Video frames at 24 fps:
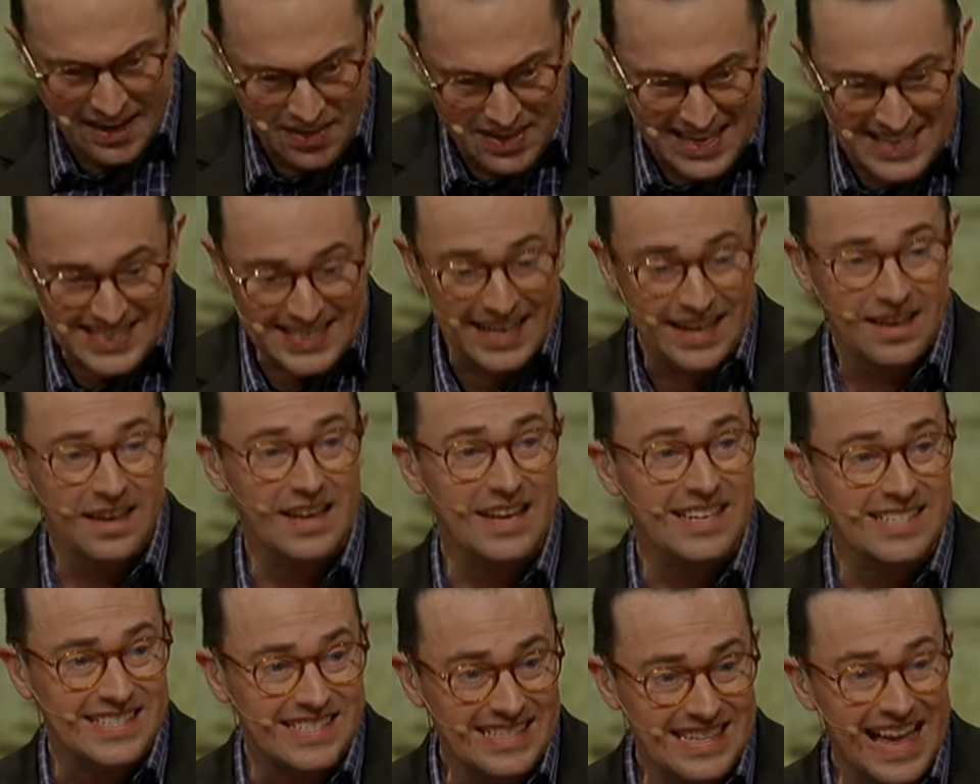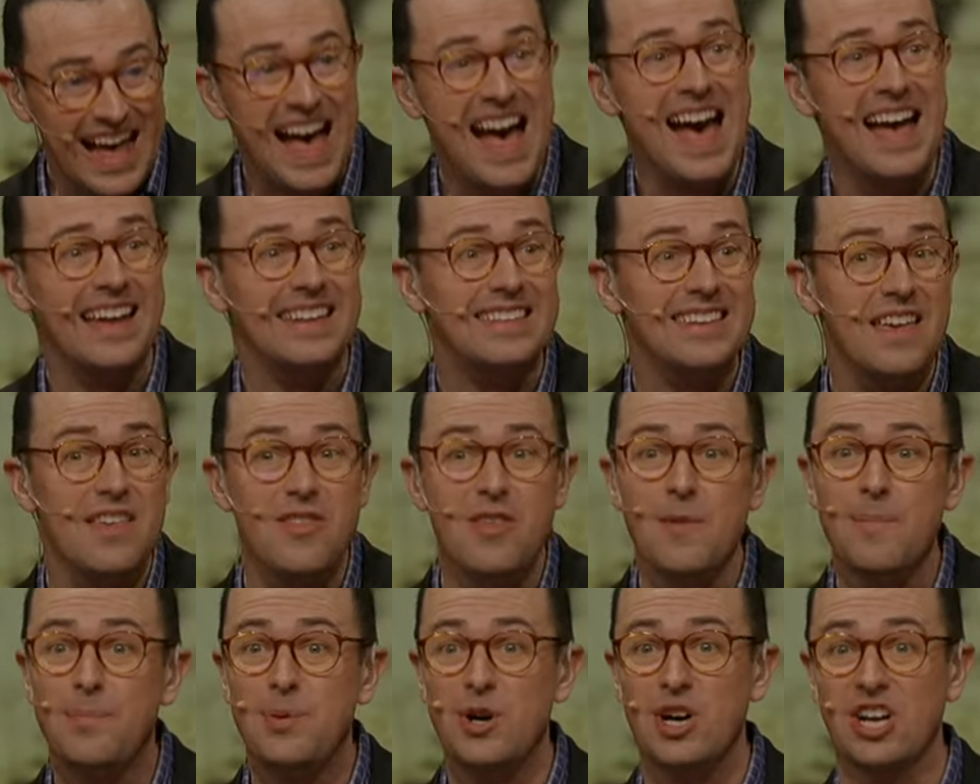This is not
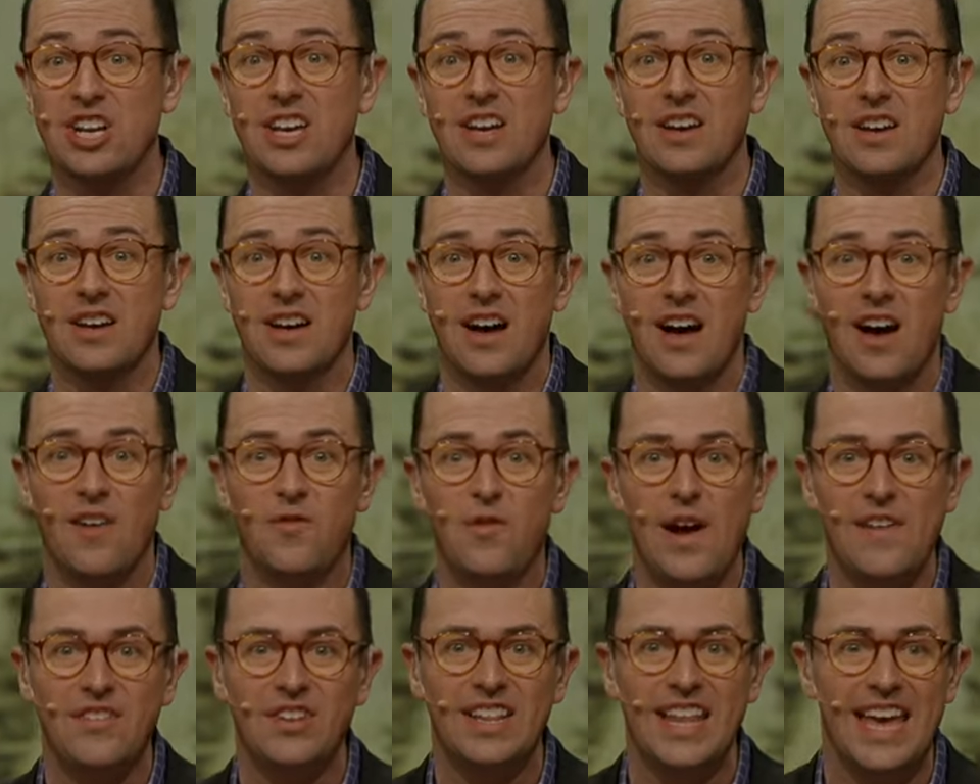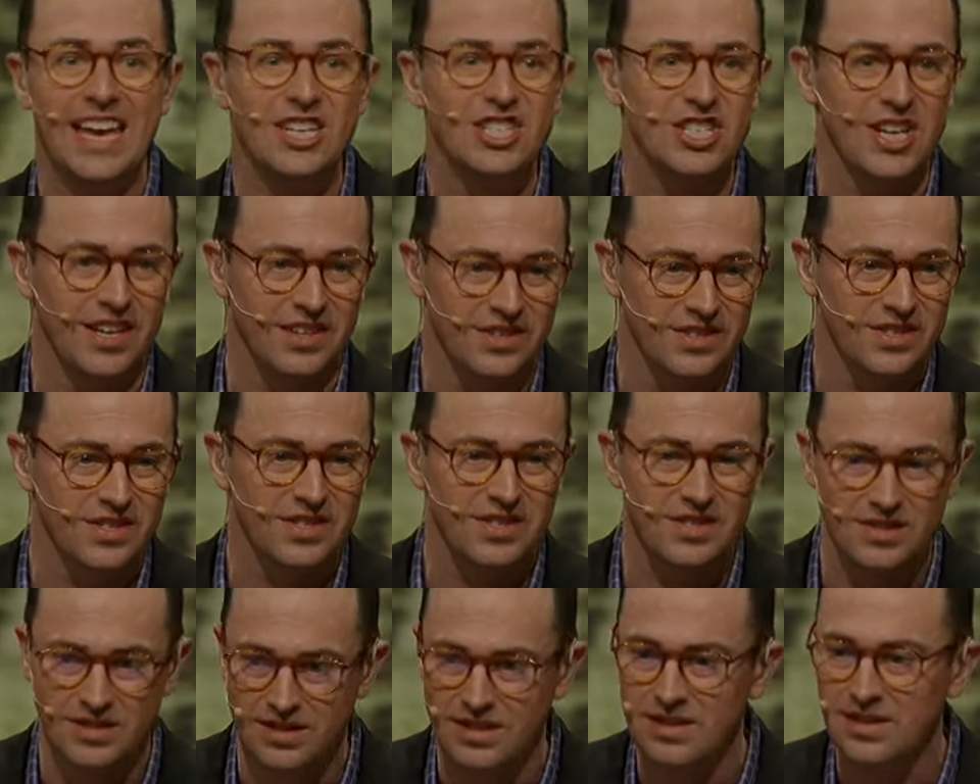the book of Revelations.